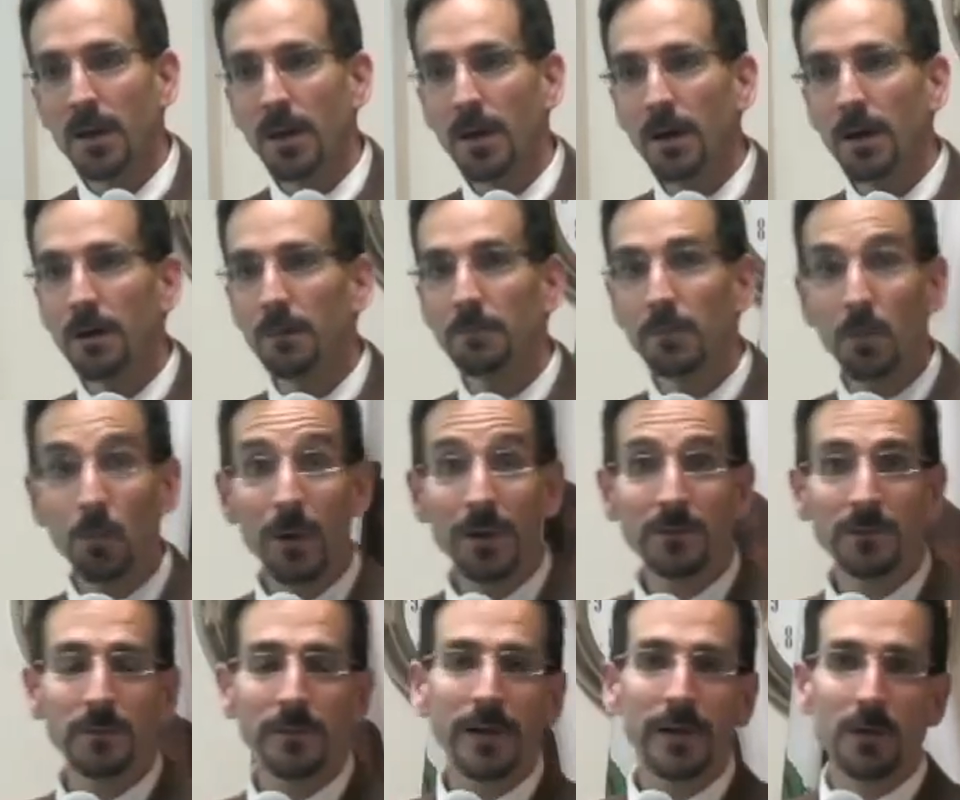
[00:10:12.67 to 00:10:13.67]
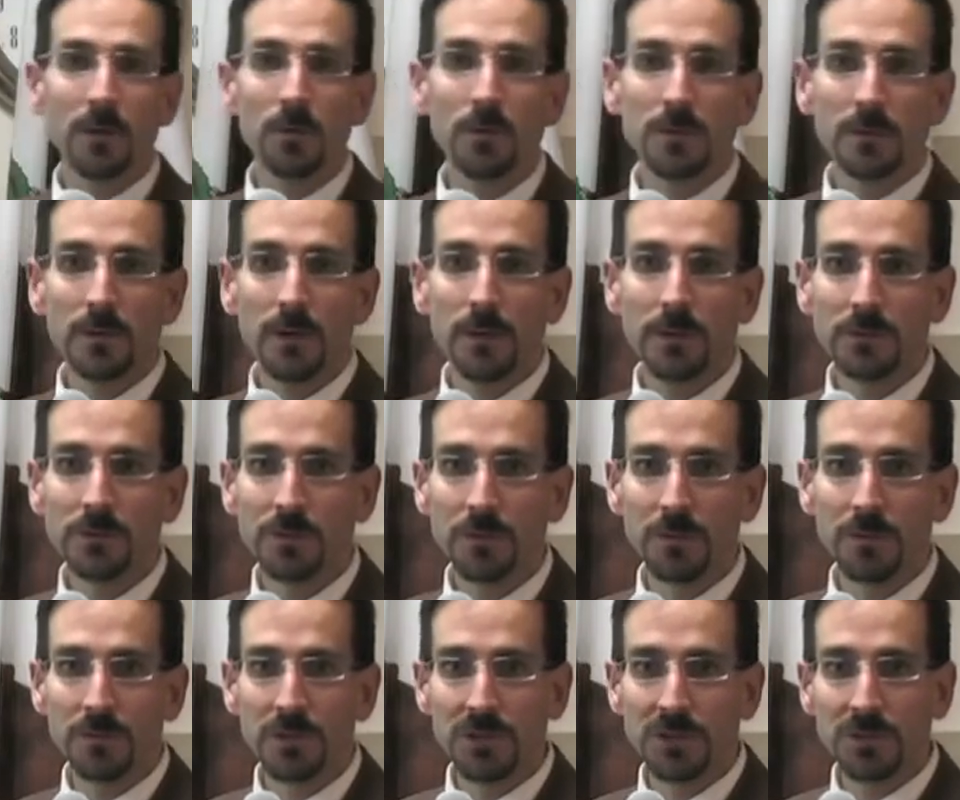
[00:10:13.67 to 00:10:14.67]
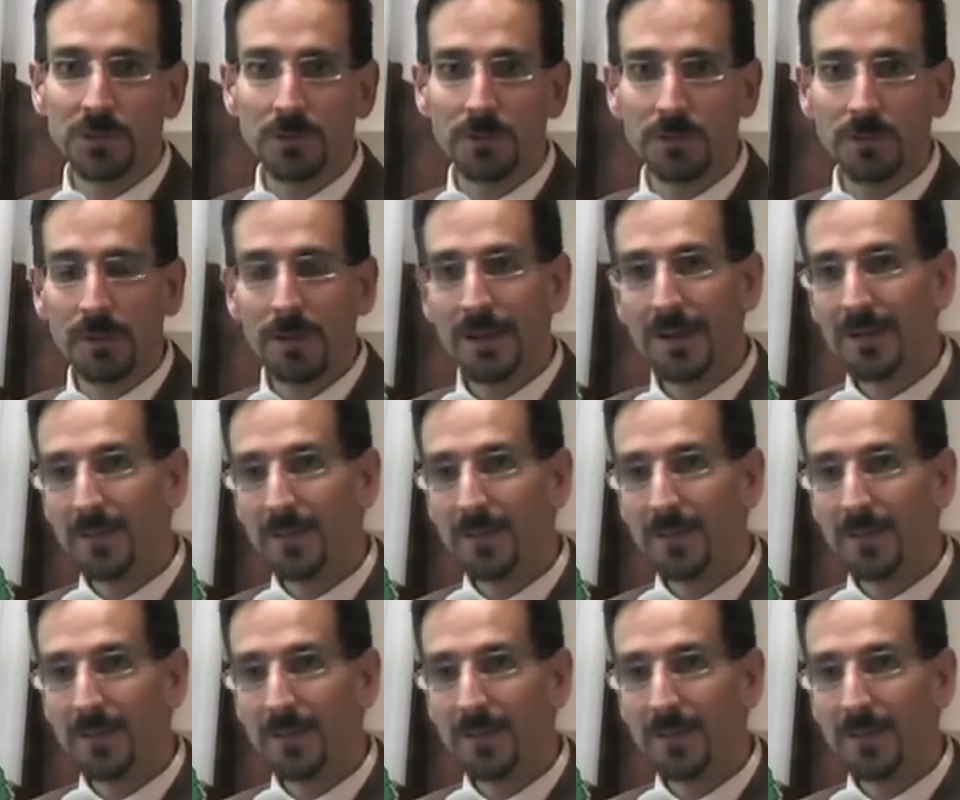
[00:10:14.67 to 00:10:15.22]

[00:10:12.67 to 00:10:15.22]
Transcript: Um, the rest of that goes to other jurisdictions.